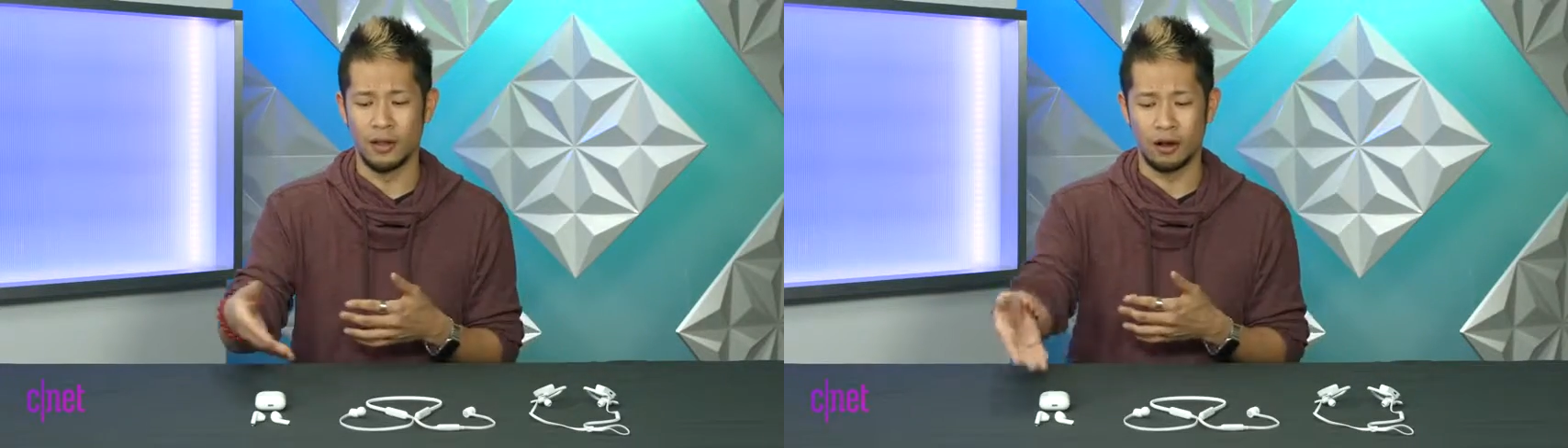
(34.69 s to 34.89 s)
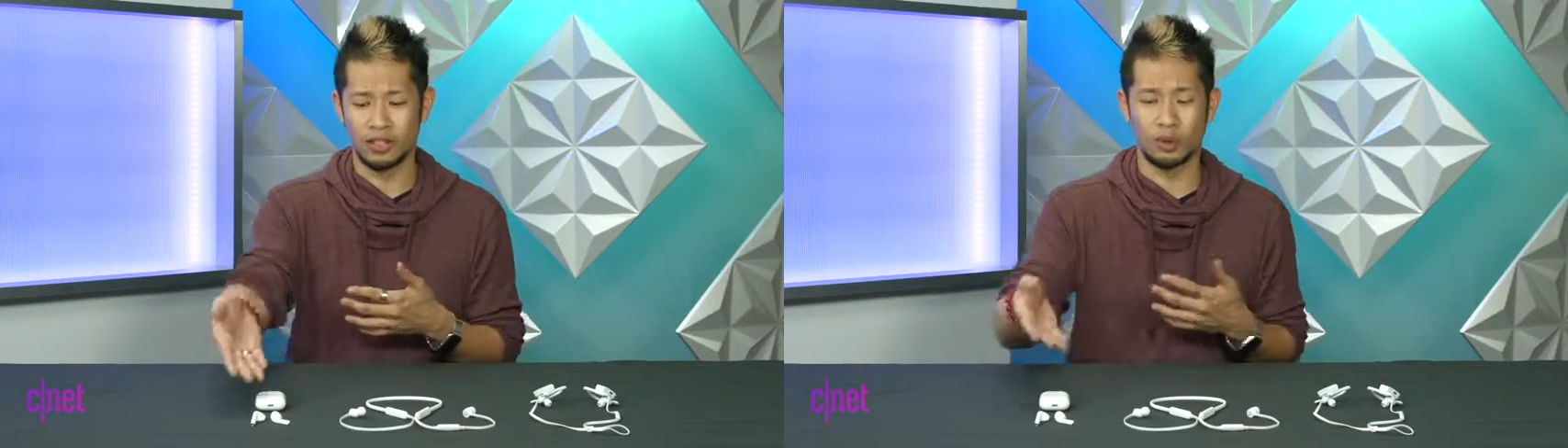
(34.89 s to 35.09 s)

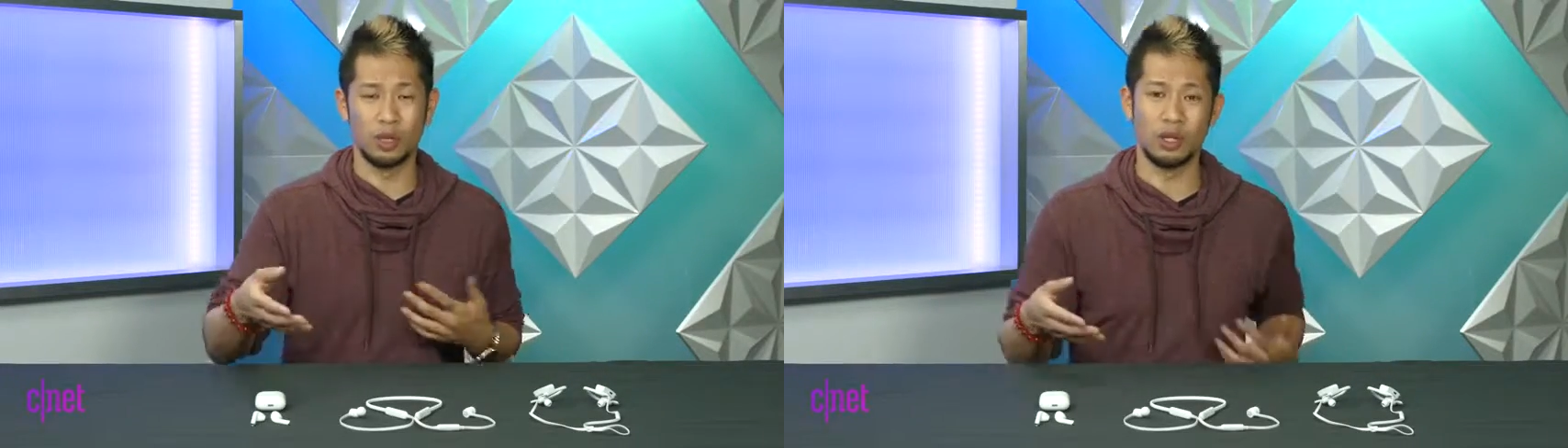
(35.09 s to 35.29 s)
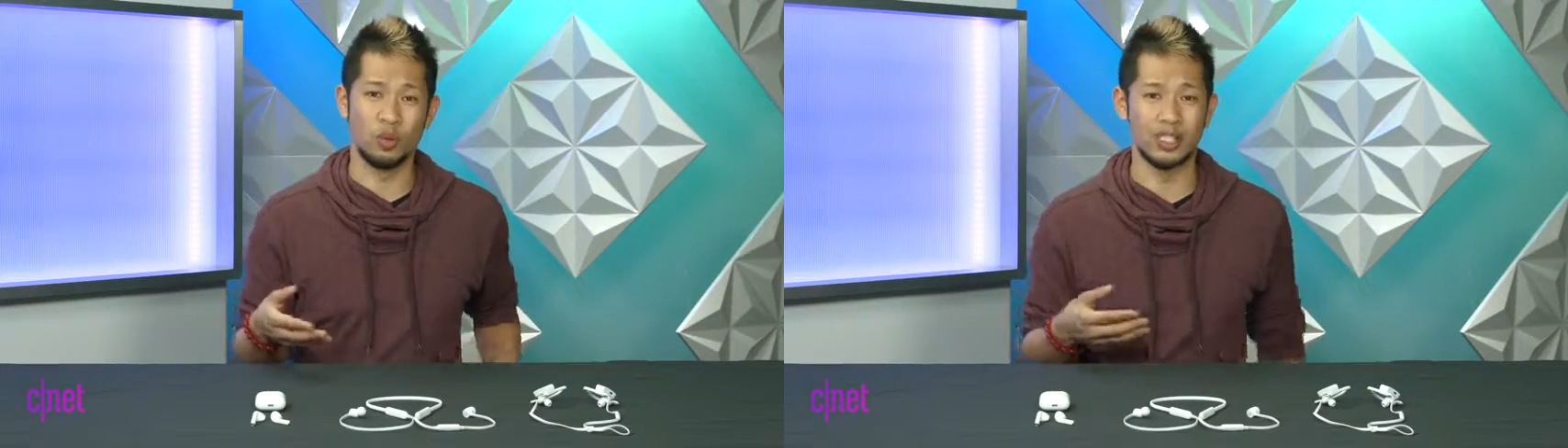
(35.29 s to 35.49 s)
Also,
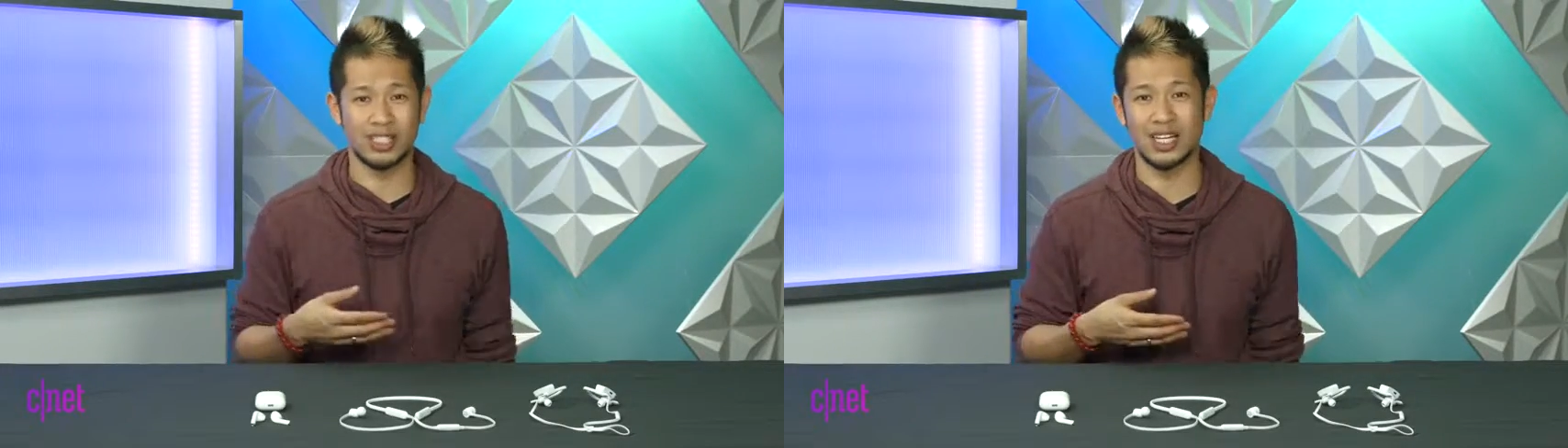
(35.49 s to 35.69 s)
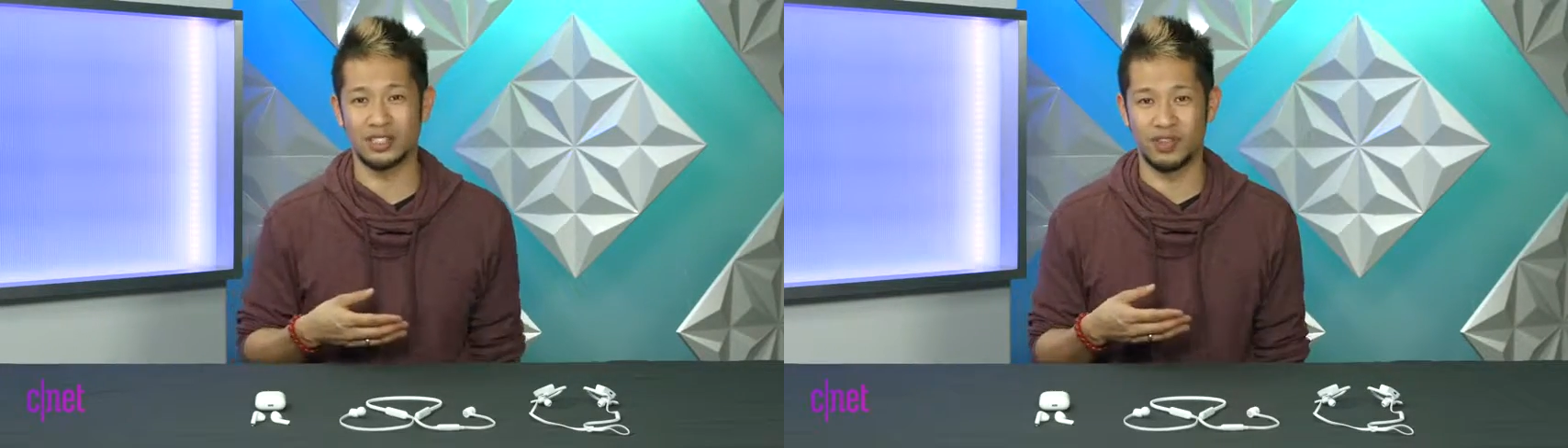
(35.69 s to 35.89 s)
really one
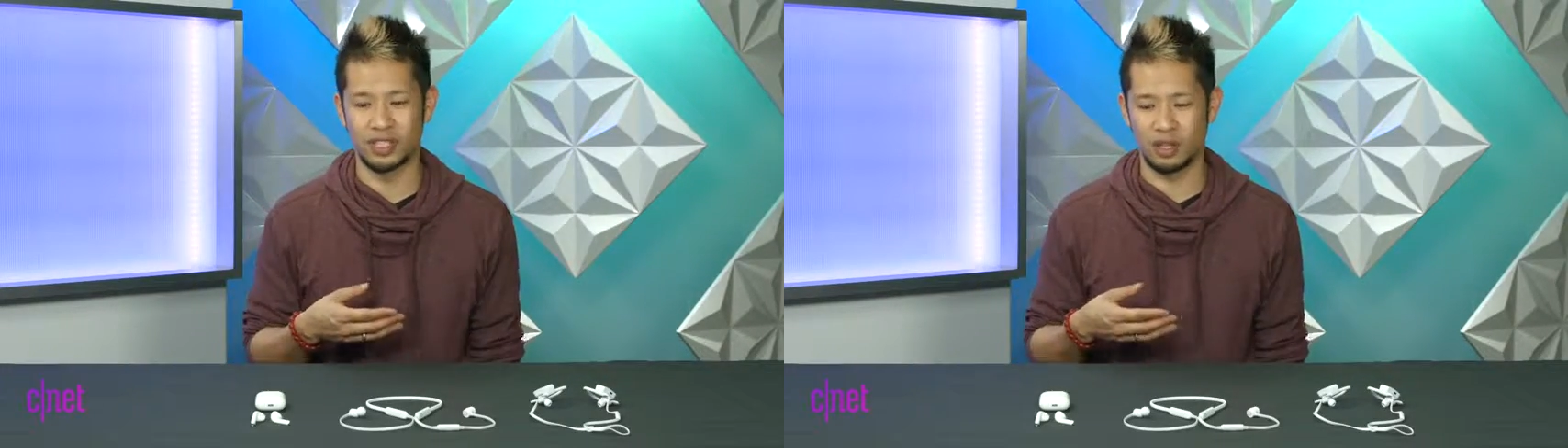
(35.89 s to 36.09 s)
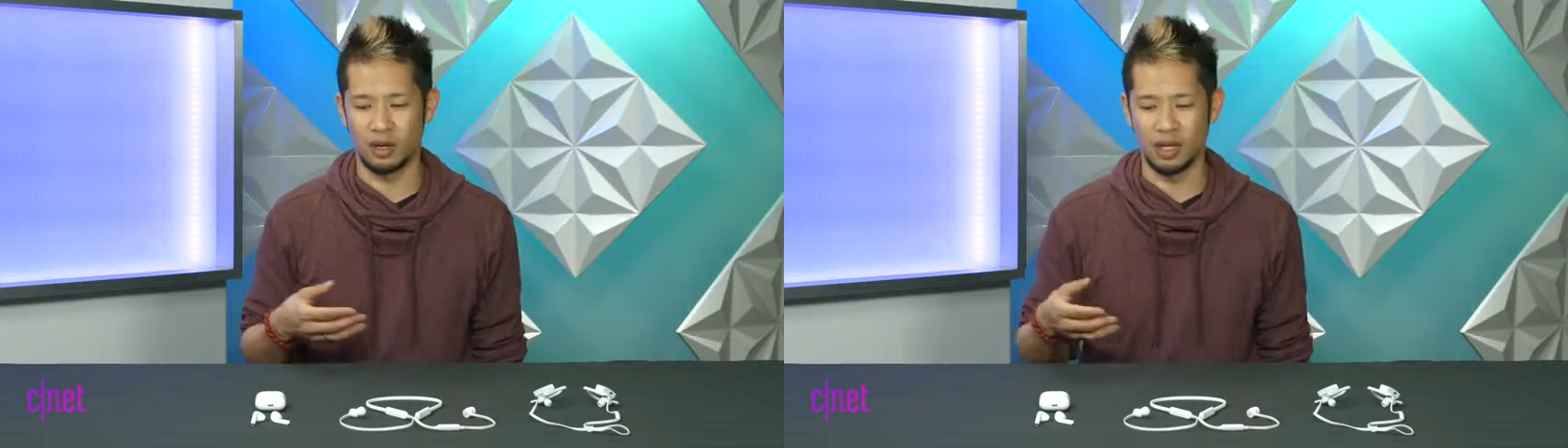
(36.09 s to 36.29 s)
size
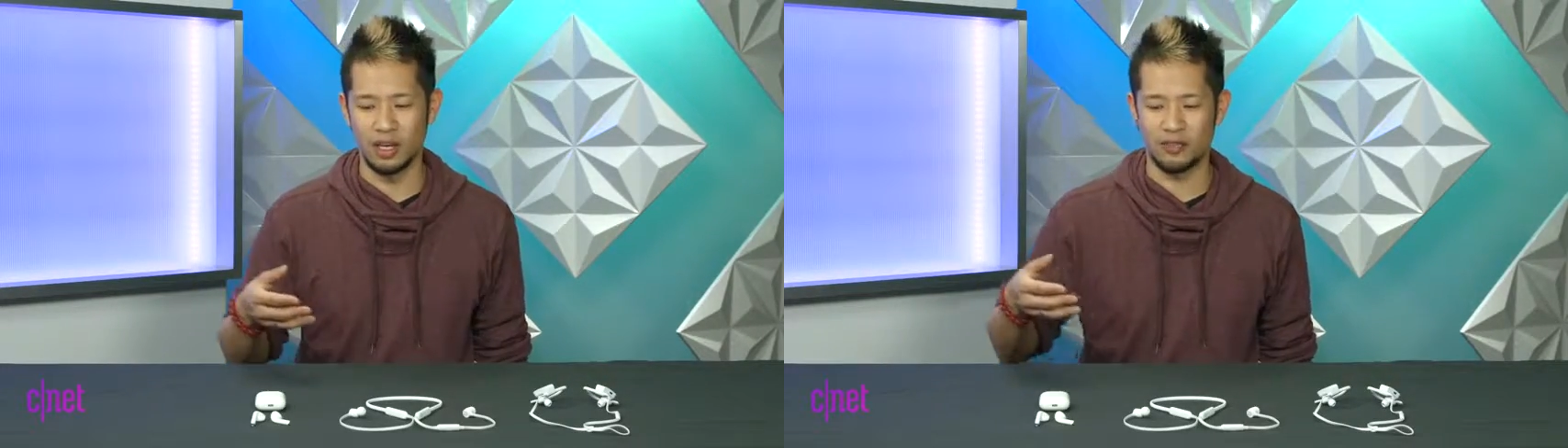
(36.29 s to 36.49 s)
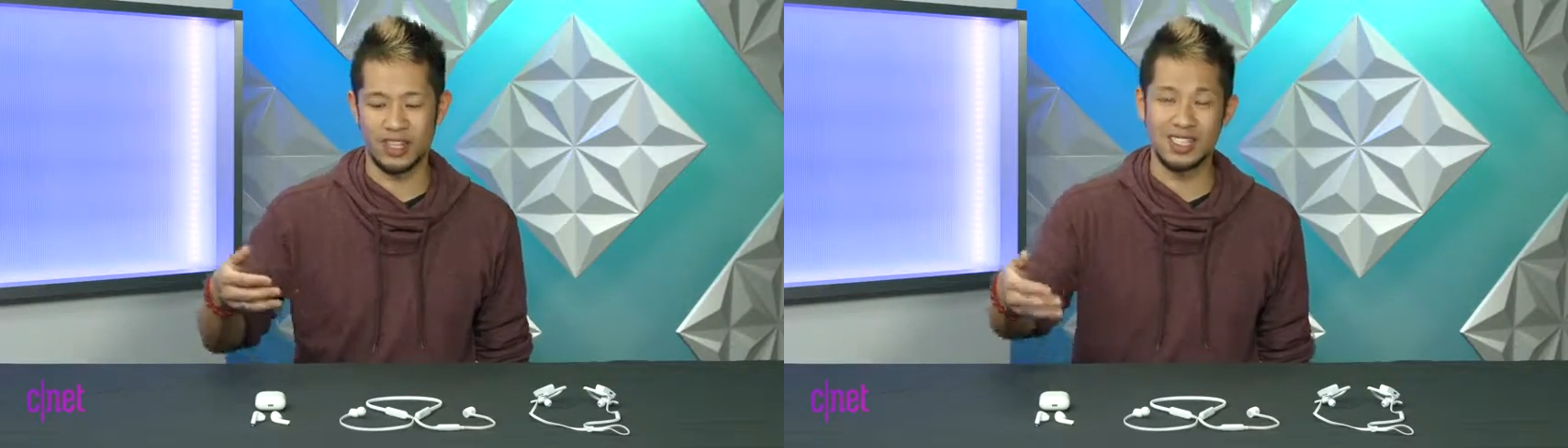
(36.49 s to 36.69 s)
fits all.
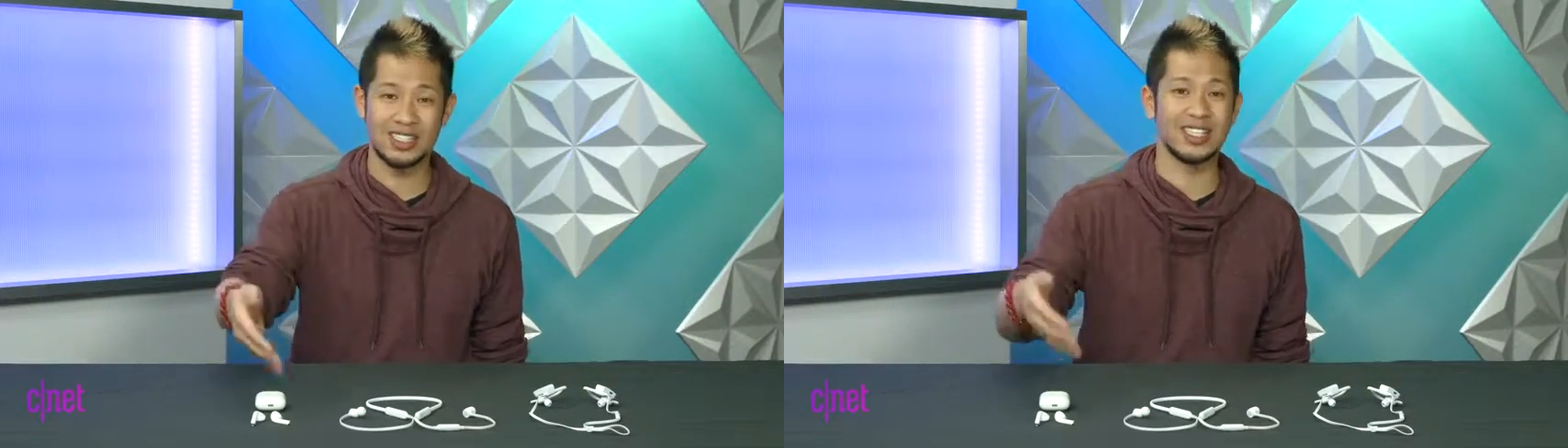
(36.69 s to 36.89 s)
If this